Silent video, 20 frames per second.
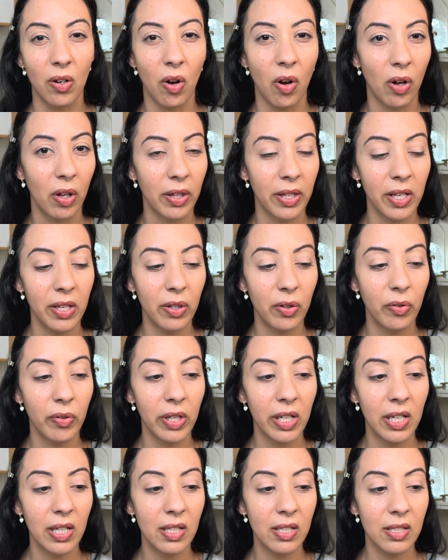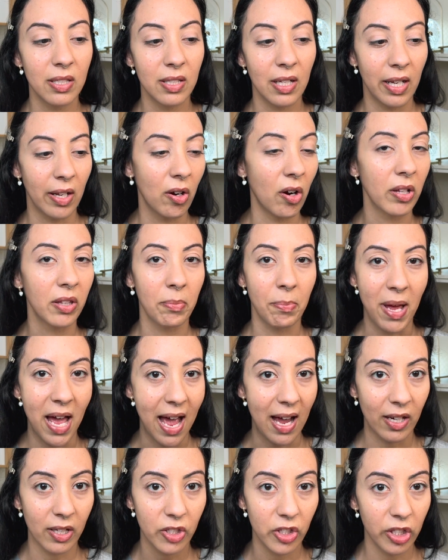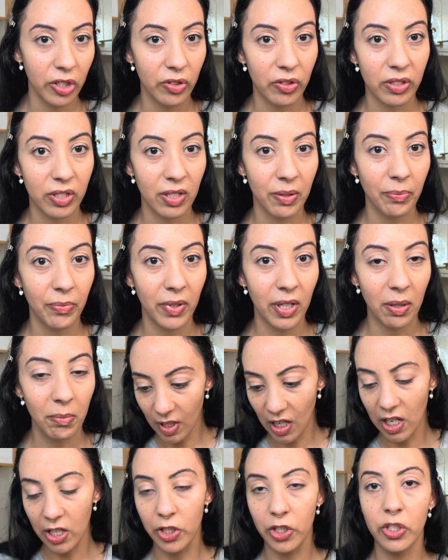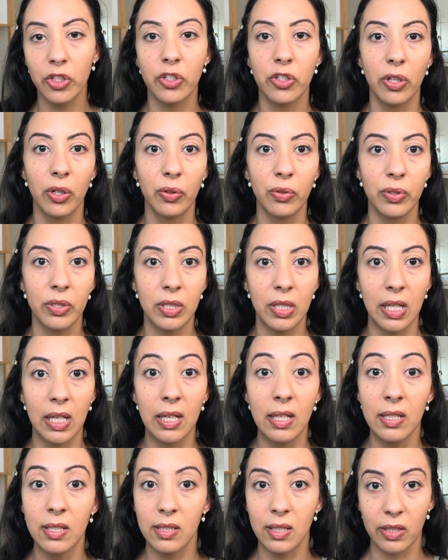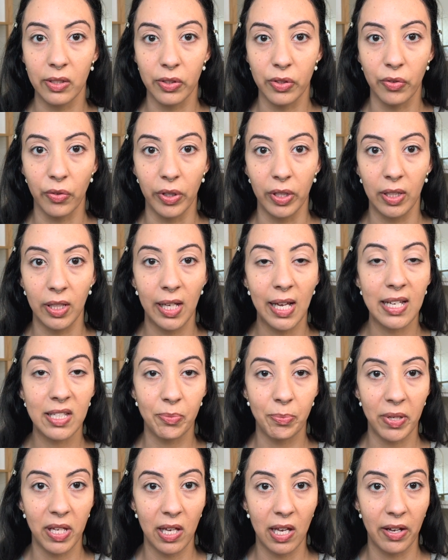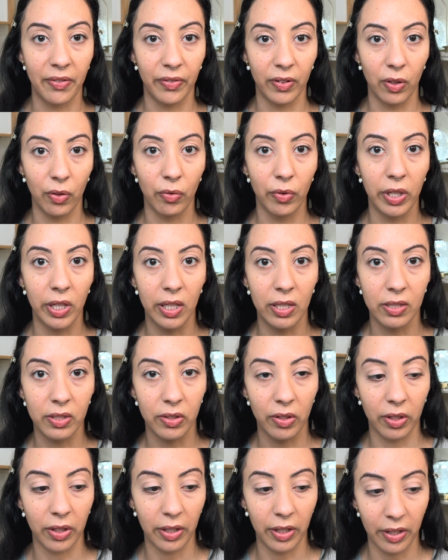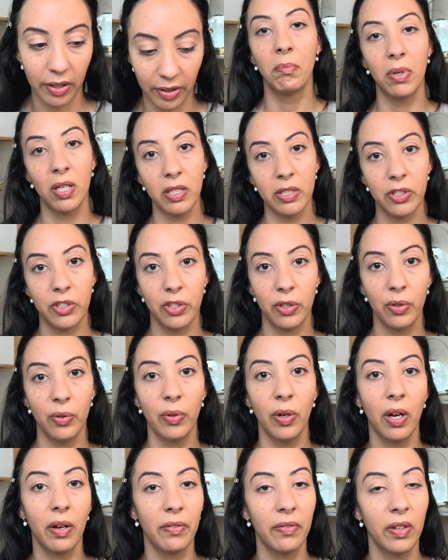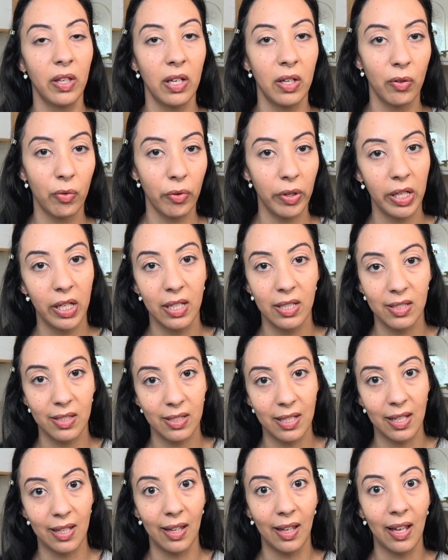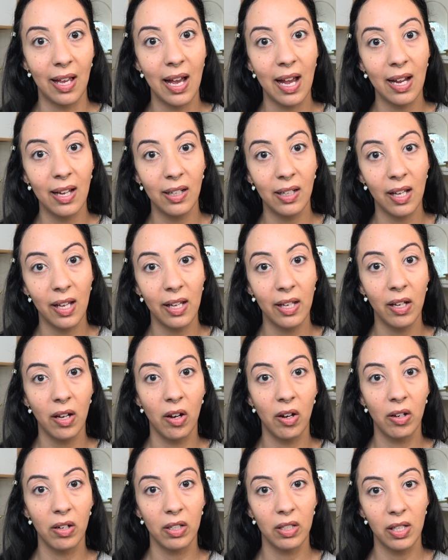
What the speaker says: all the ingredients like on the packaging or something. It just shows the sunscreen, the SPF ingredients on there. But two of the ingredients that they highlight are